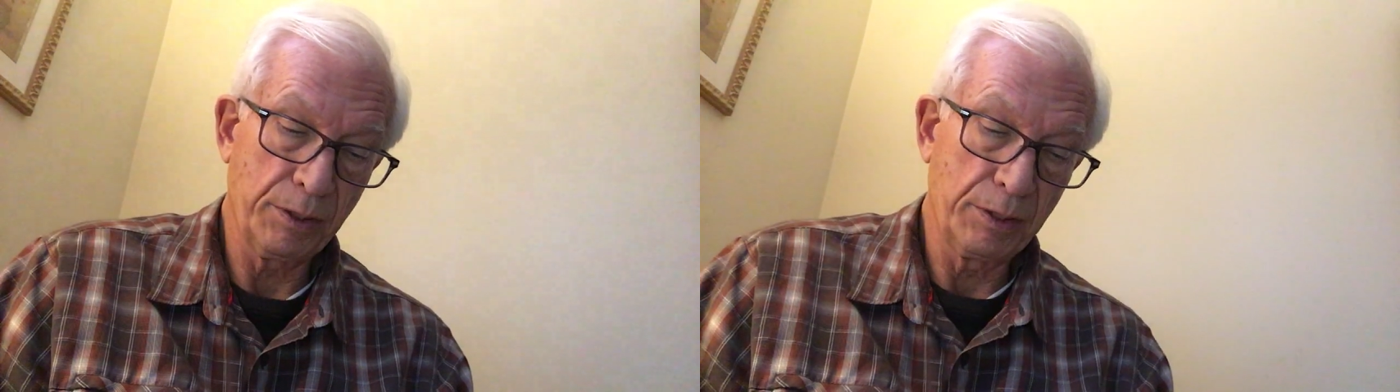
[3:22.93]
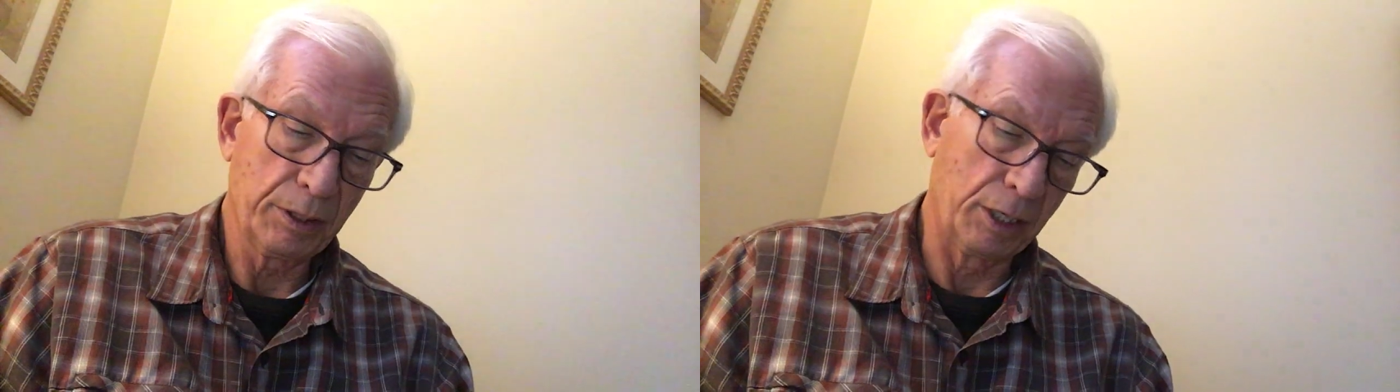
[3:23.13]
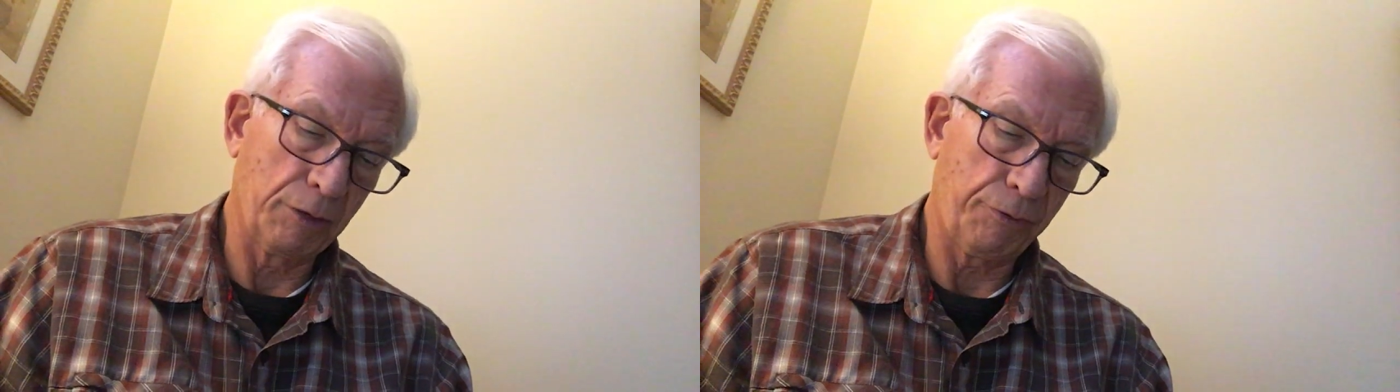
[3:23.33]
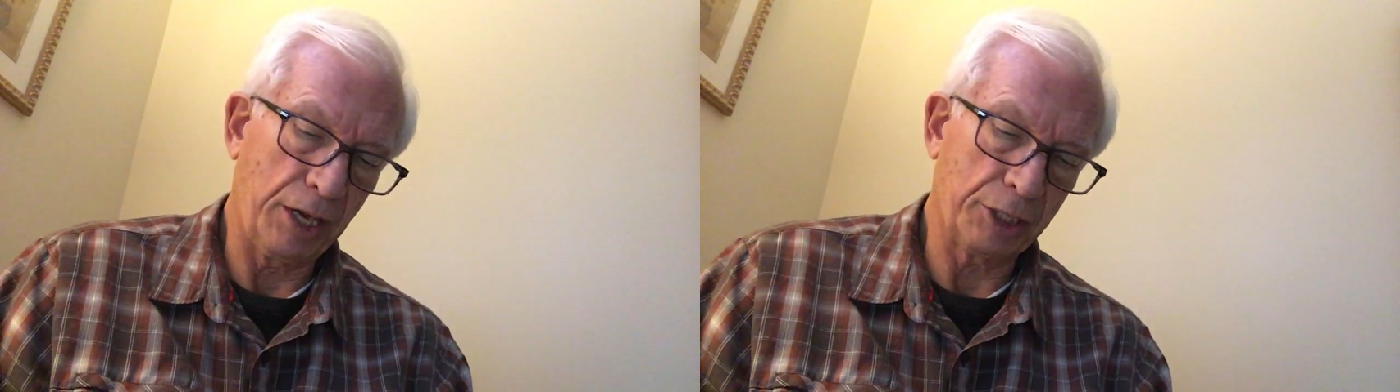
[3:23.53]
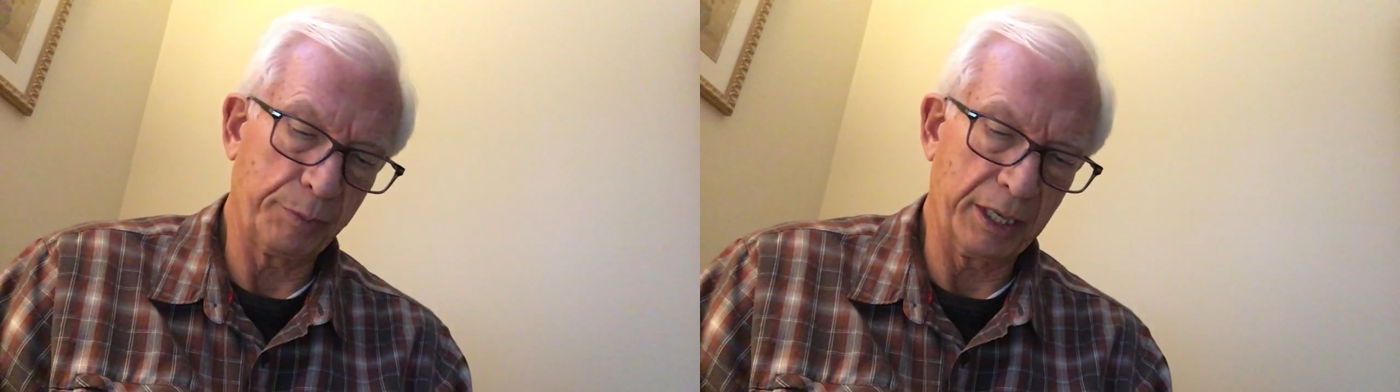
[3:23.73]
The little
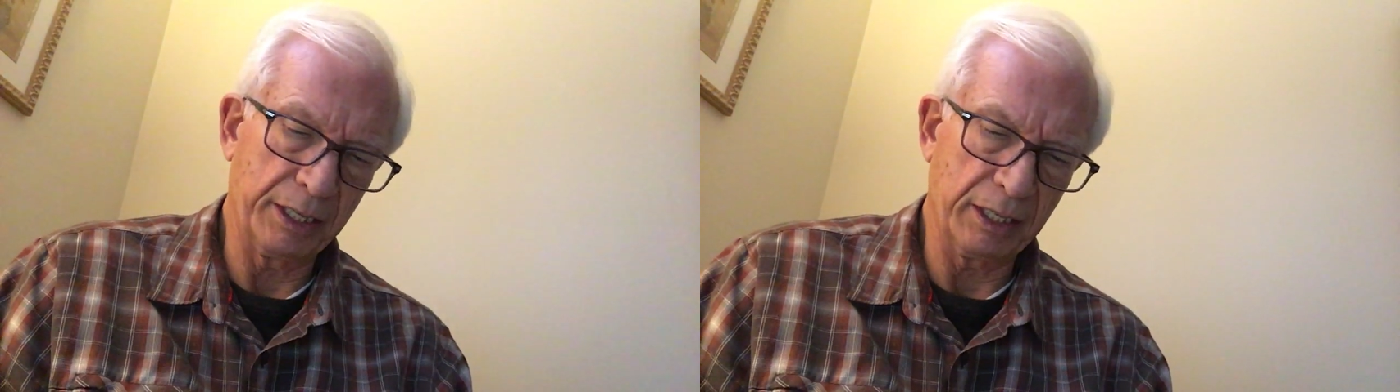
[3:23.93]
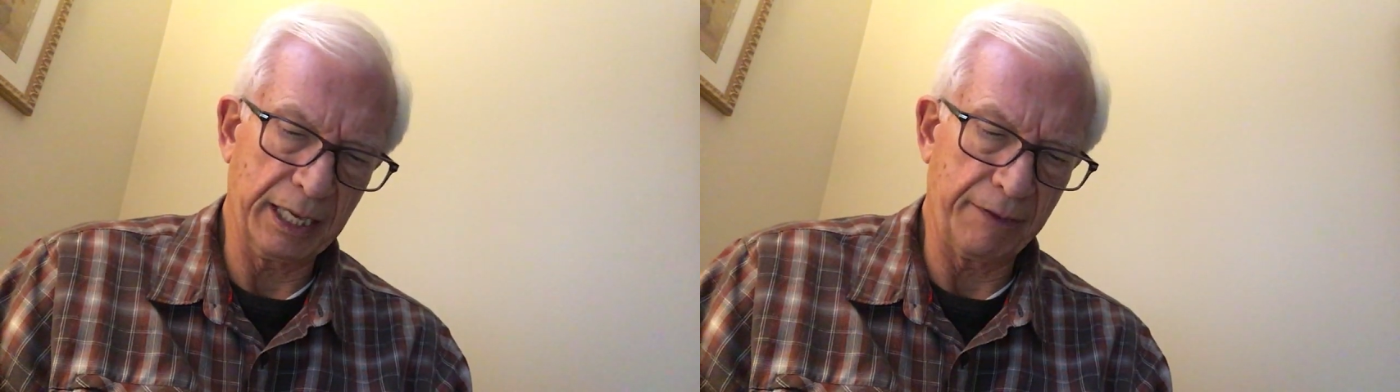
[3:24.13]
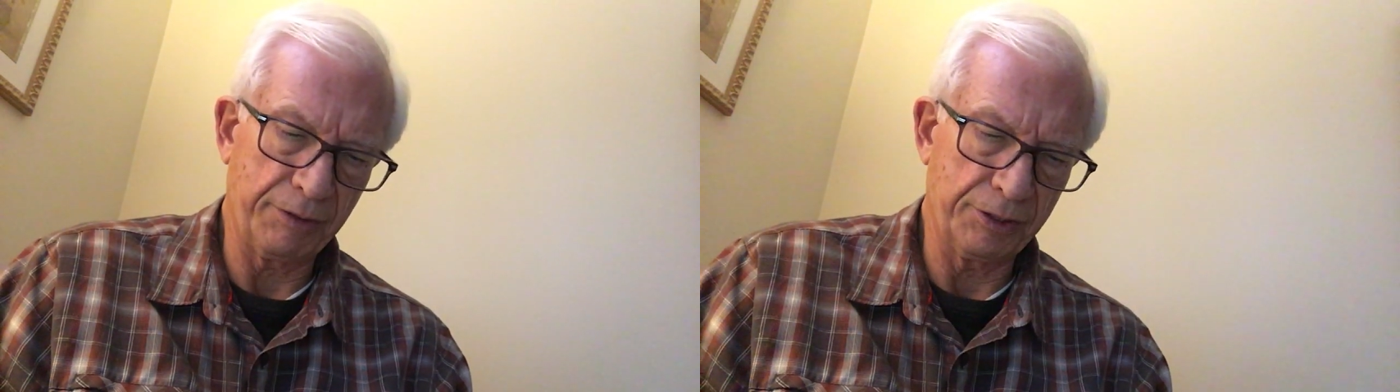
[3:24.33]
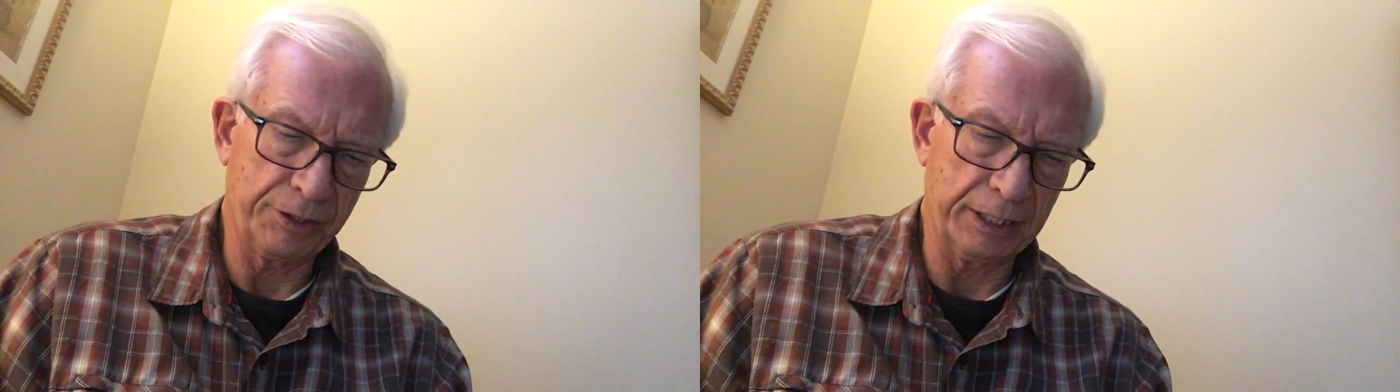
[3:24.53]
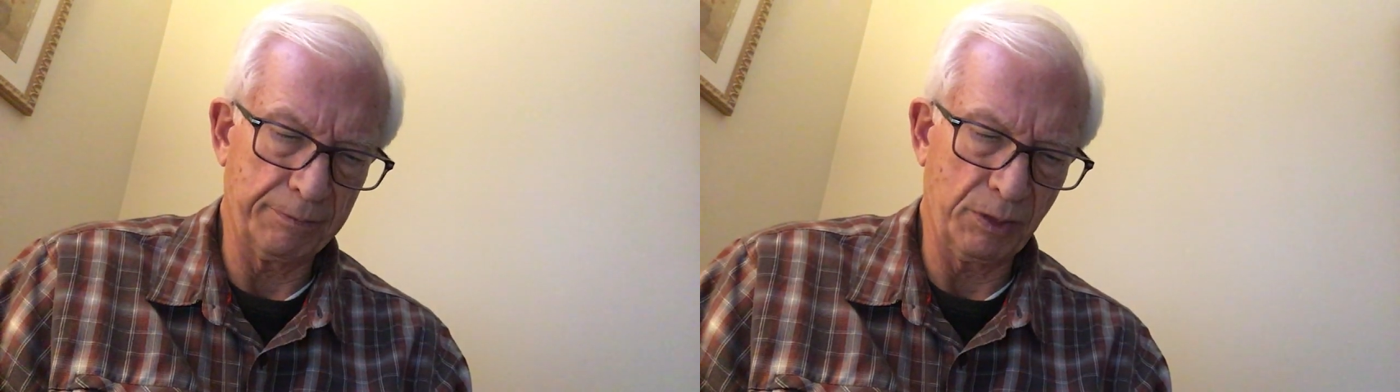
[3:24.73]
fox began to laugh and said,